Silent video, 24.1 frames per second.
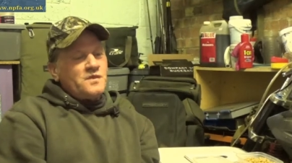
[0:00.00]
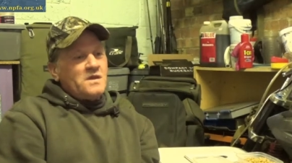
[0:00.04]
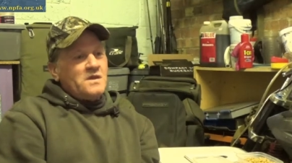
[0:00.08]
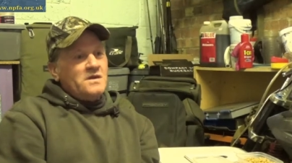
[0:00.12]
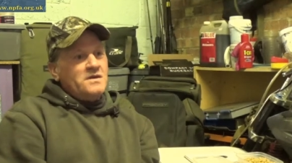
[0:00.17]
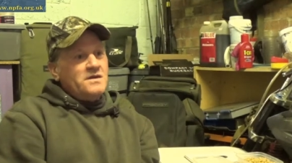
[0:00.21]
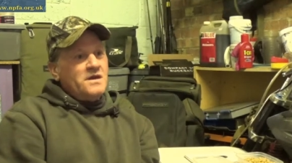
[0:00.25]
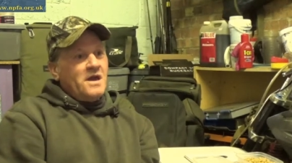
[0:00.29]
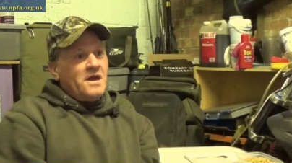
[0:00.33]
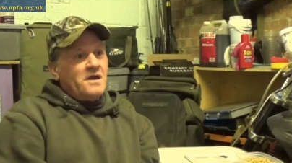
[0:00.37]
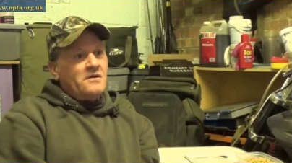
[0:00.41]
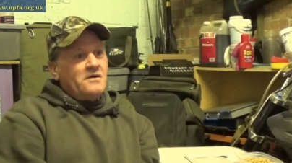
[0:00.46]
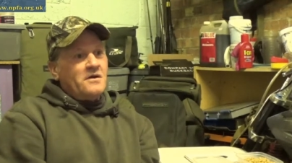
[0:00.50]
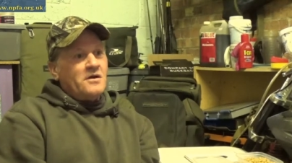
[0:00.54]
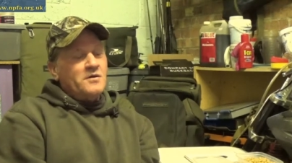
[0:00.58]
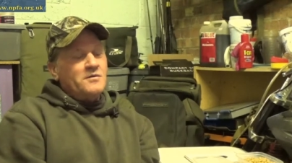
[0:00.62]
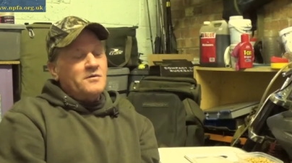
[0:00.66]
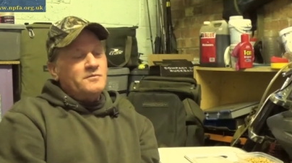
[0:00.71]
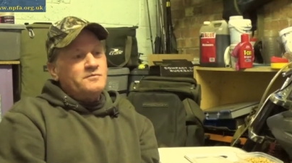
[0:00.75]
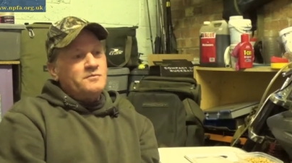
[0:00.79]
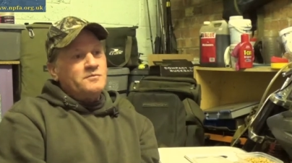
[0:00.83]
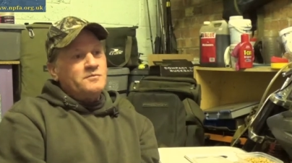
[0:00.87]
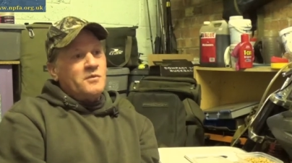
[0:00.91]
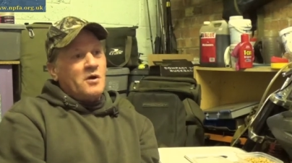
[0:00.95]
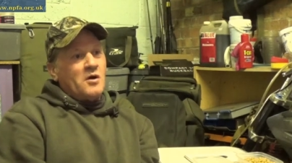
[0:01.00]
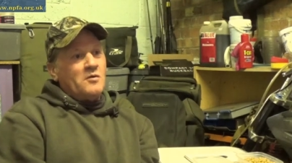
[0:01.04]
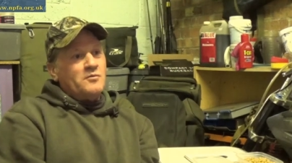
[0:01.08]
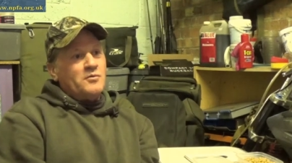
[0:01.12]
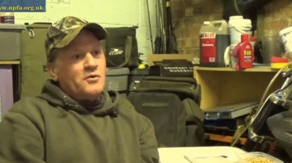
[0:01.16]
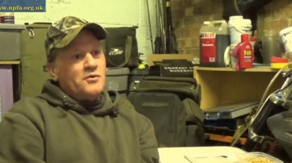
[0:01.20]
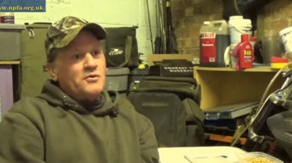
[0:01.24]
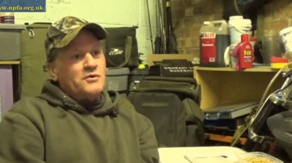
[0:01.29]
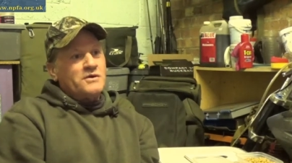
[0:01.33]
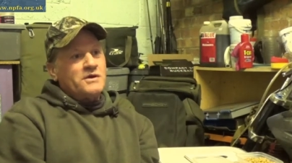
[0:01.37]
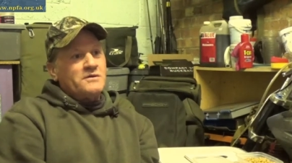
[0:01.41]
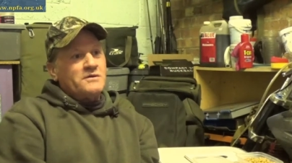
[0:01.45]
yeah, I
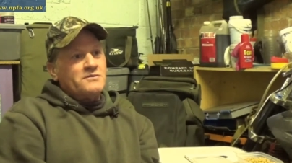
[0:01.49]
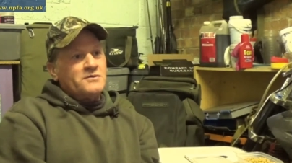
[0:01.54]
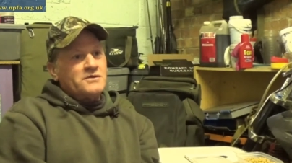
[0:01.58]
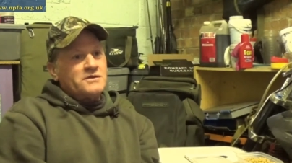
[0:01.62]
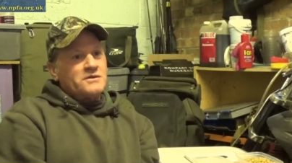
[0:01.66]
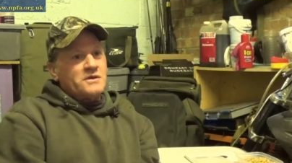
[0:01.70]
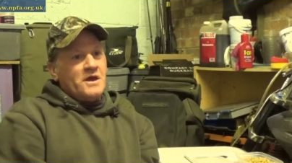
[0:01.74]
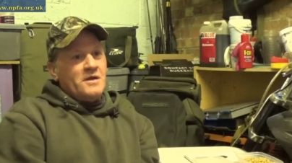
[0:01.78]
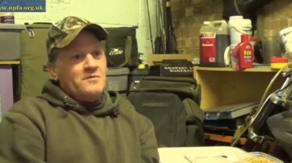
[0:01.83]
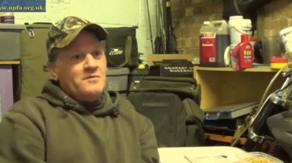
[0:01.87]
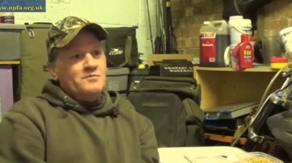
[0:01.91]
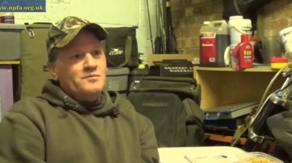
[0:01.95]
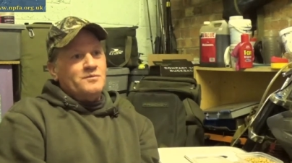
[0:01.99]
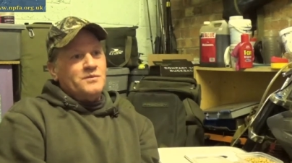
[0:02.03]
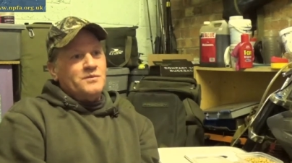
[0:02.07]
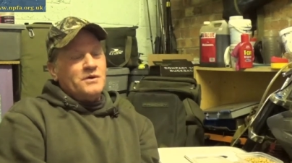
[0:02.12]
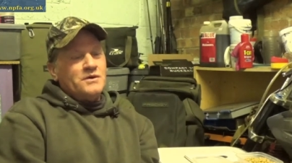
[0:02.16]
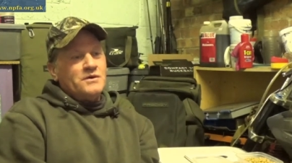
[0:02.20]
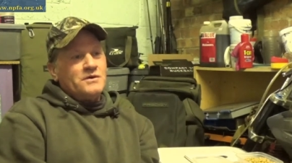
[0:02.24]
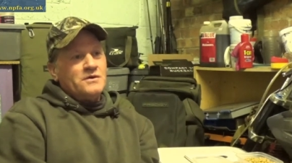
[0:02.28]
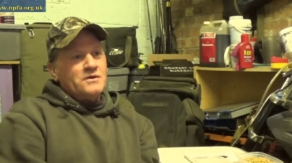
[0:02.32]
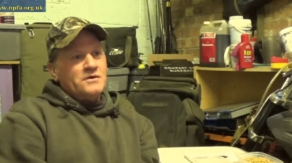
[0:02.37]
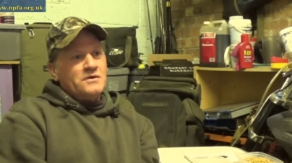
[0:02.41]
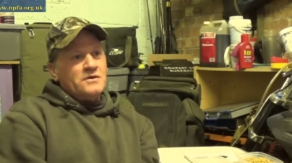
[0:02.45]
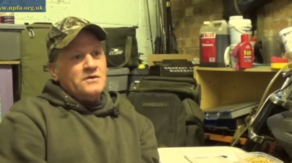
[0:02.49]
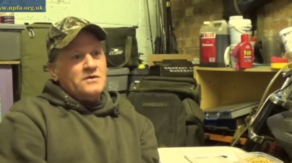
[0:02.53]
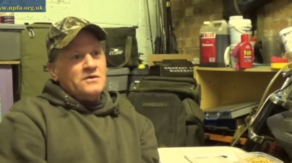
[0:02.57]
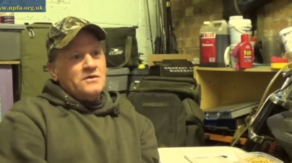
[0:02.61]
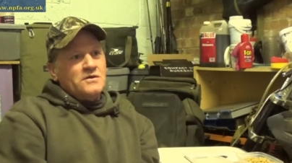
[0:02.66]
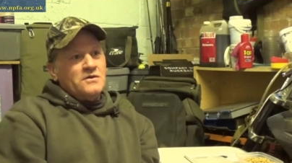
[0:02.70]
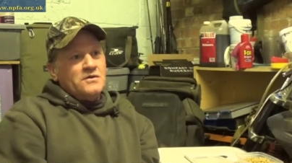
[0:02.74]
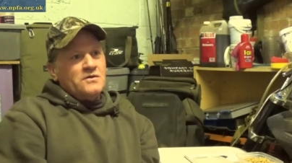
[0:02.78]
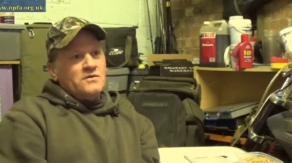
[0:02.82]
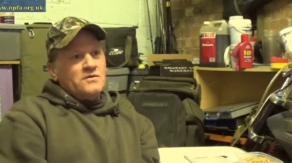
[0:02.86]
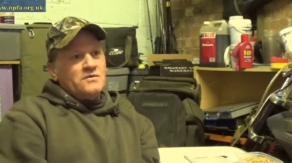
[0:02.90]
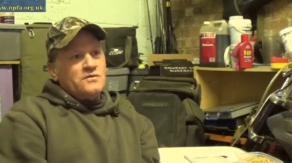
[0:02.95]
boiled it with the hemp
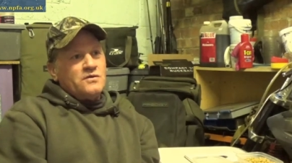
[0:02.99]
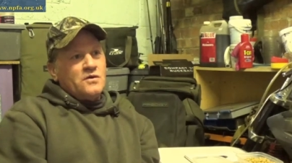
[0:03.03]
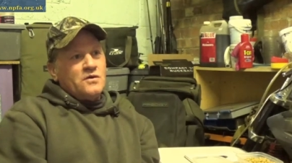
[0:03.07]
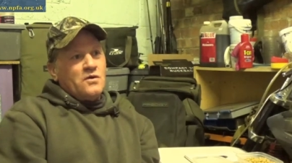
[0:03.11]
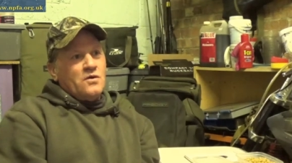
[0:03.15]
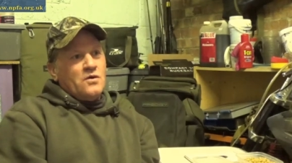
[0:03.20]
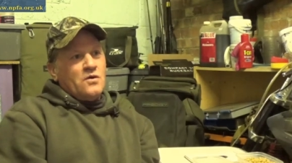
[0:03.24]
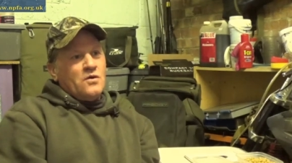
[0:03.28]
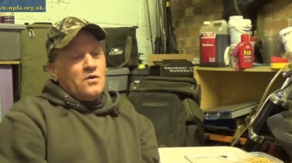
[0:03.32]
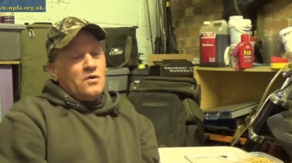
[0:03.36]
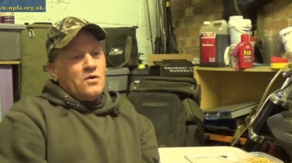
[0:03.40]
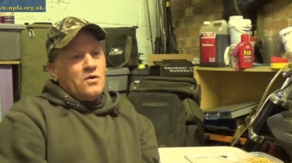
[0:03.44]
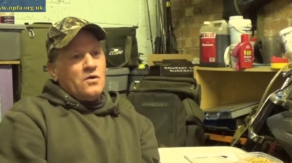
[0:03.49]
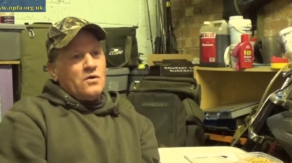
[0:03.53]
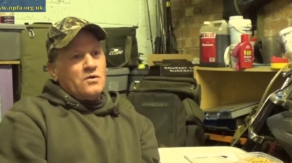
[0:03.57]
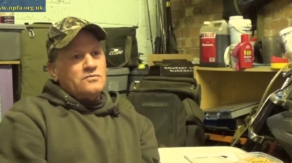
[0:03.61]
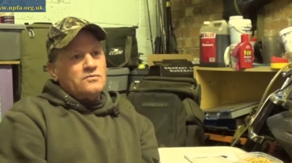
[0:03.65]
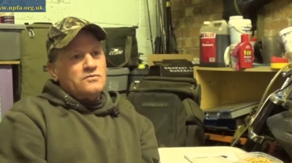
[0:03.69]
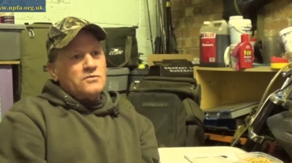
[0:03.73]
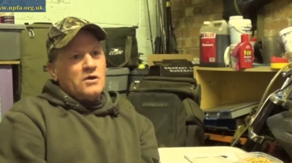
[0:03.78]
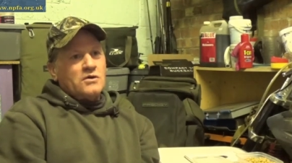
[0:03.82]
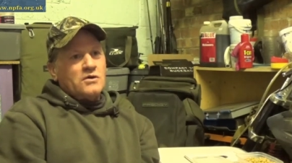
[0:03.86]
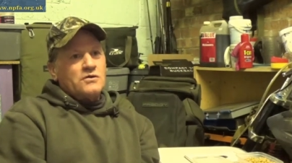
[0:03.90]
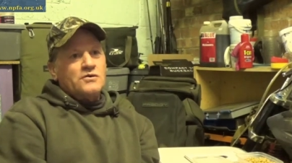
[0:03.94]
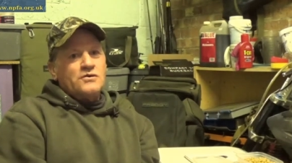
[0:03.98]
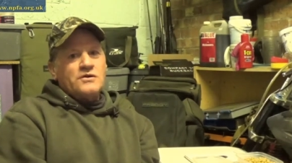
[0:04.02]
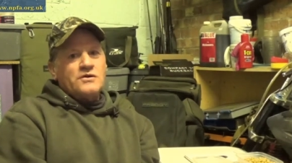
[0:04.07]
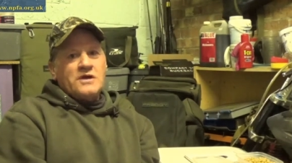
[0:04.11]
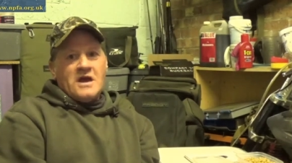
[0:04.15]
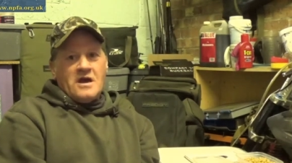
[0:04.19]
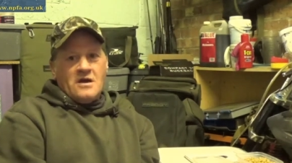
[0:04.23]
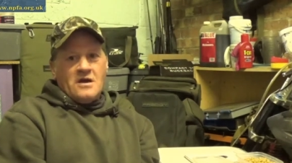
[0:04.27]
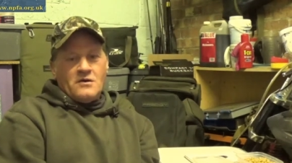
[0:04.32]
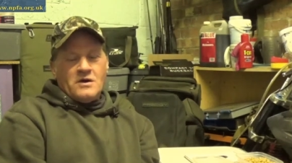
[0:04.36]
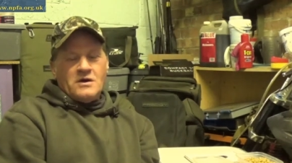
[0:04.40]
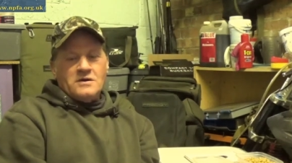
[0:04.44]
for a good
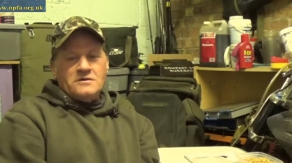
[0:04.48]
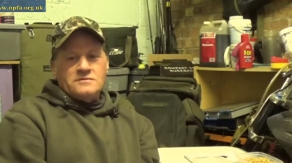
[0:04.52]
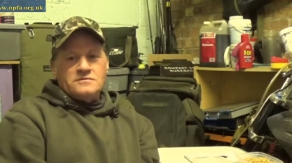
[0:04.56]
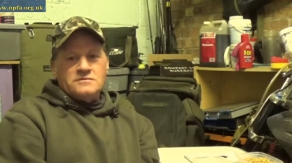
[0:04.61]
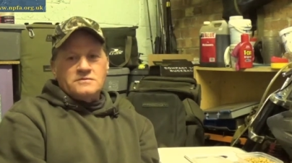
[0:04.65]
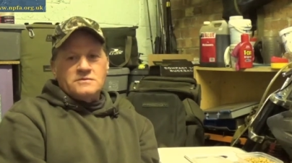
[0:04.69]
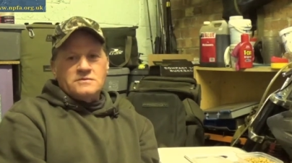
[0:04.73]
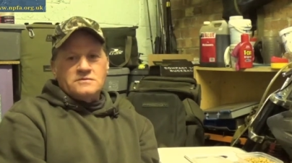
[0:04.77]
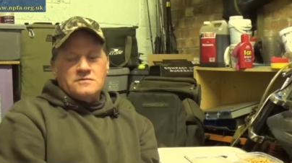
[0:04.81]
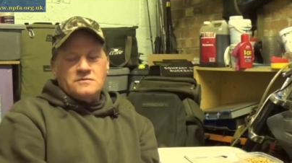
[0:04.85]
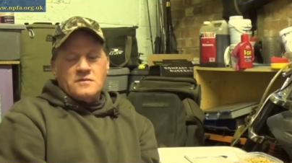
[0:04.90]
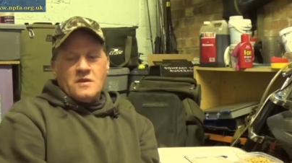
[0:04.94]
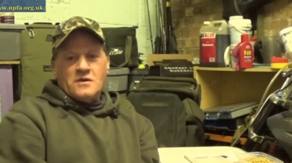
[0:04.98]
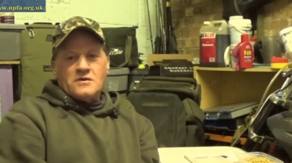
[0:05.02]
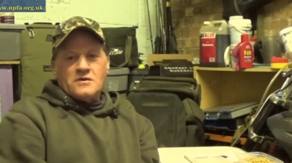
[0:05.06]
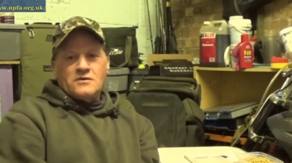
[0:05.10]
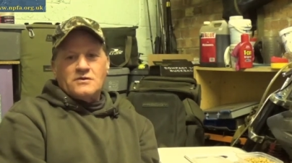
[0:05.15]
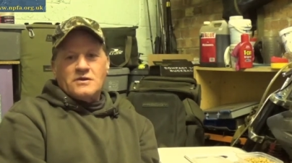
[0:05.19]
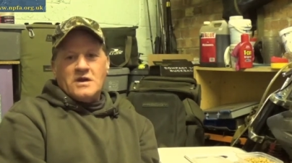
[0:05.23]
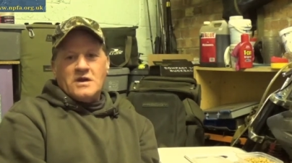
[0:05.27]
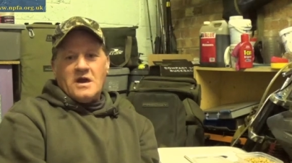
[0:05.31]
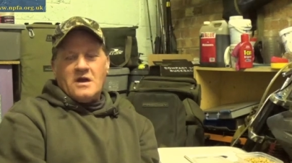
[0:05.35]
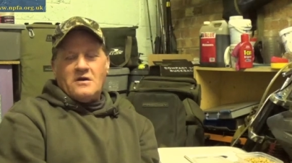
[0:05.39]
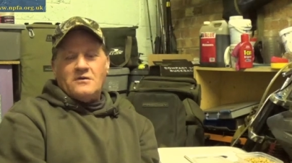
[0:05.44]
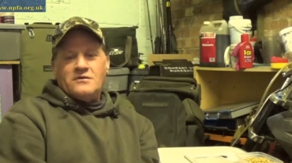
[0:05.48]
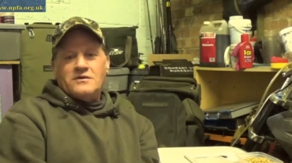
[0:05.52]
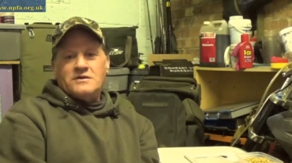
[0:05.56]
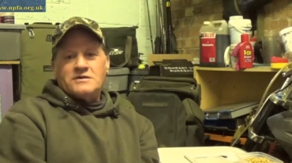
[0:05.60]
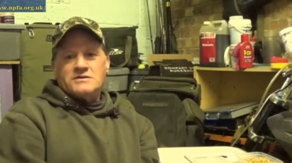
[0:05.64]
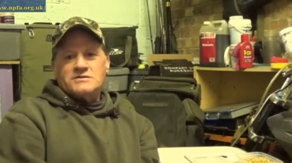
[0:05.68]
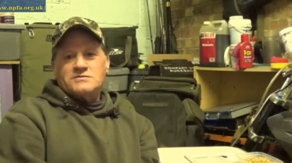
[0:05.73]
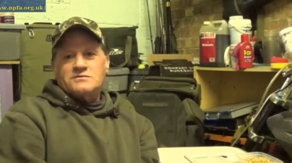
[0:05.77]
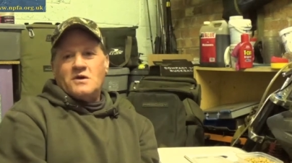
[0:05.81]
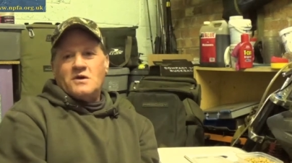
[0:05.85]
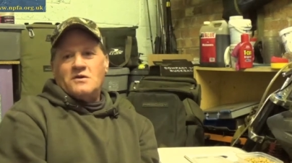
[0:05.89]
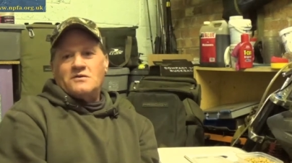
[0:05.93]
hour, and it
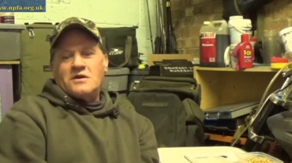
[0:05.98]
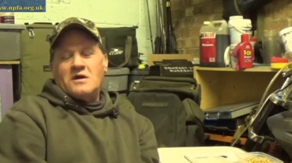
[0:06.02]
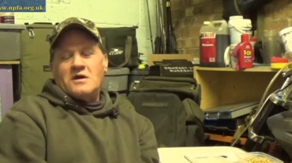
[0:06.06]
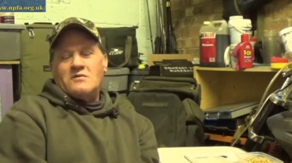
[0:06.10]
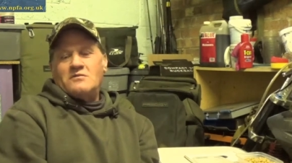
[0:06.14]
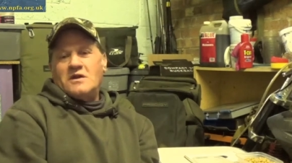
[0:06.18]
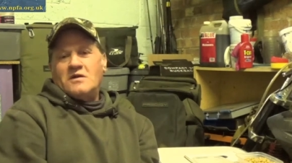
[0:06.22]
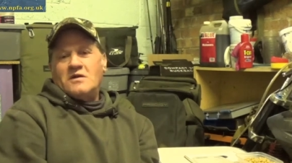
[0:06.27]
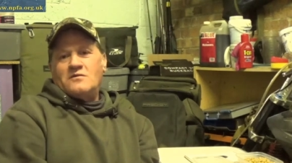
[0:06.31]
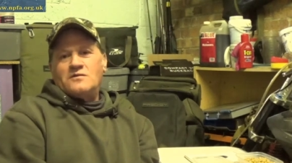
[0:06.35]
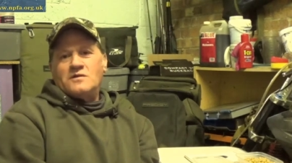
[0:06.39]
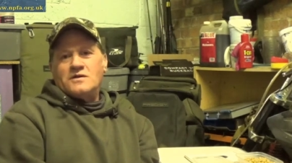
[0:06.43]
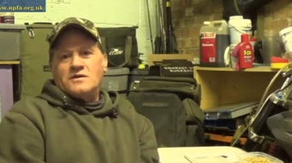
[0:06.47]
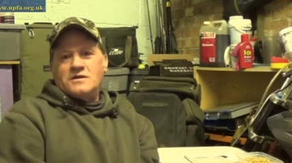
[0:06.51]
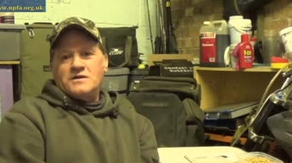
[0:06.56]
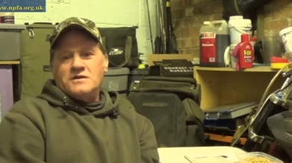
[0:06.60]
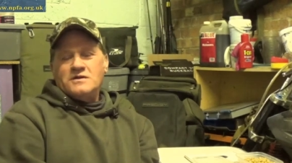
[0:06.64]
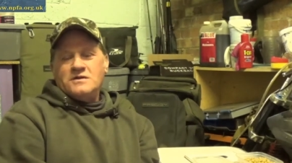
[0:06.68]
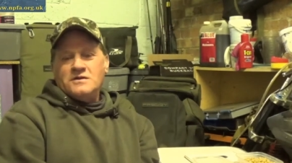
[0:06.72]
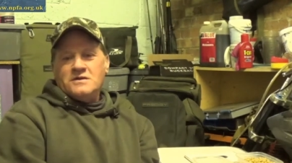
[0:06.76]
swelled up lovely